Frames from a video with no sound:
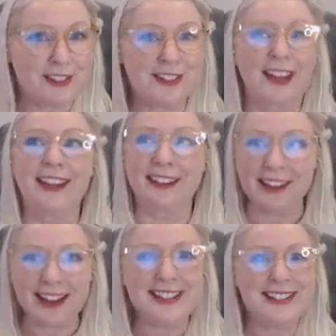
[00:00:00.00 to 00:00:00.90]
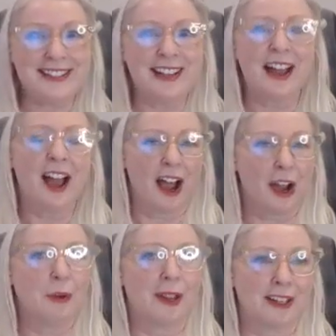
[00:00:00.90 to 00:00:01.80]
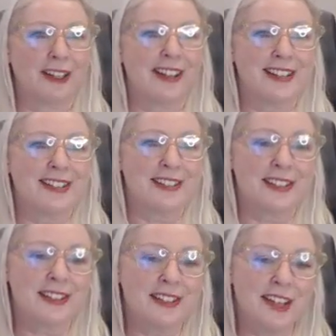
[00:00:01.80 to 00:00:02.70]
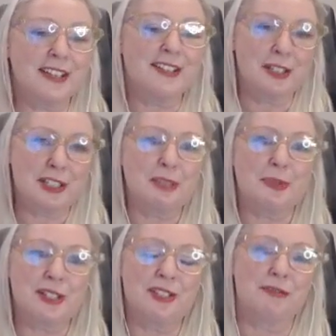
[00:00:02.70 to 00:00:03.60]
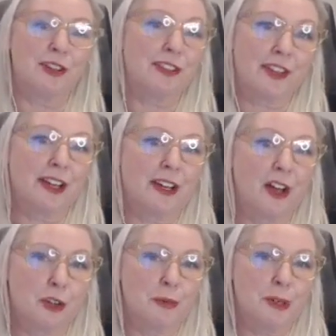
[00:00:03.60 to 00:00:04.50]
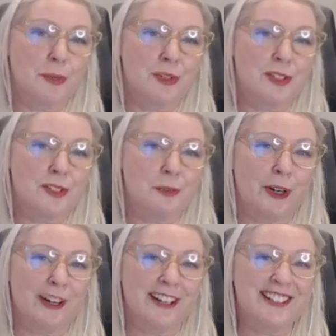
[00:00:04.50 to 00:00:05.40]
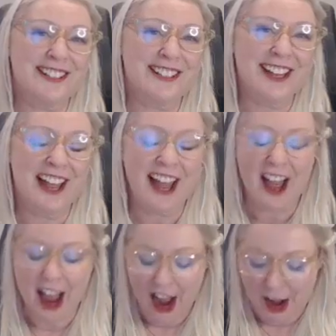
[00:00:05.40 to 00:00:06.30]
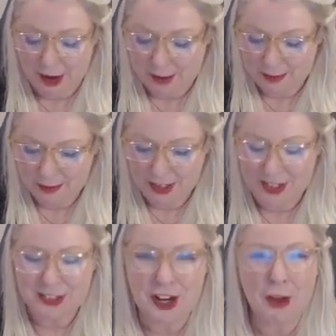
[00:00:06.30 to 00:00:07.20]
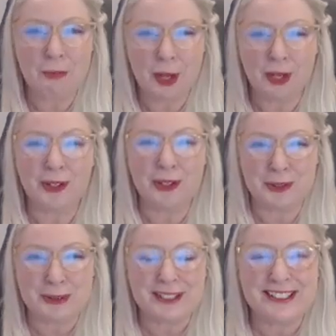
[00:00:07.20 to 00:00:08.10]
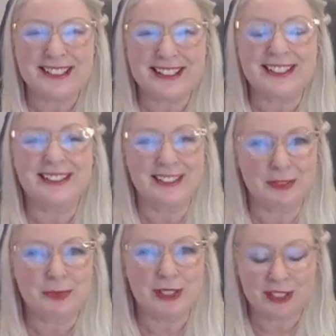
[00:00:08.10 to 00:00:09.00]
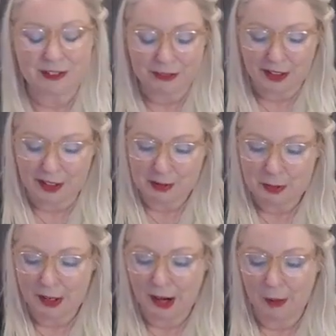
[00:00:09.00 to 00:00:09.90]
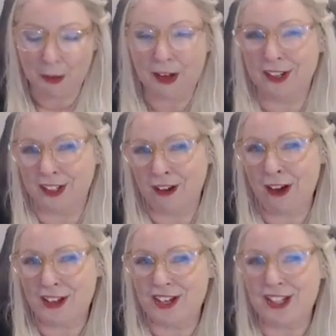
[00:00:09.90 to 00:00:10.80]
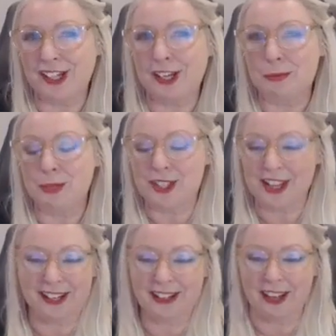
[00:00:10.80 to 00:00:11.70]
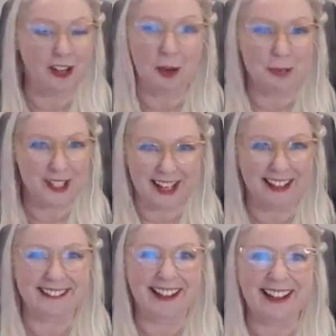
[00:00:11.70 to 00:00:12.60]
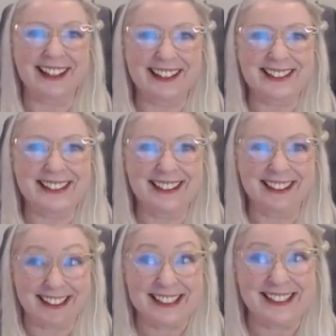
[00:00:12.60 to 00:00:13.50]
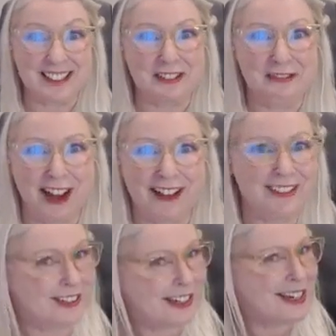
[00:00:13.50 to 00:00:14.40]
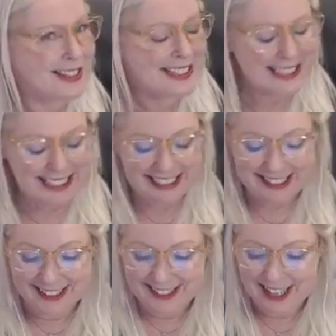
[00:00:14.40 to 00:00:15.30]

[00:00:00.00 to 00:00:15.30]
saying, yes, I recognize that that is a little bit different than other people's experience. It's not better or worse, it's simply different. But I want to acknowledge it and pretend and not pretend like it isn't a factor, because it is.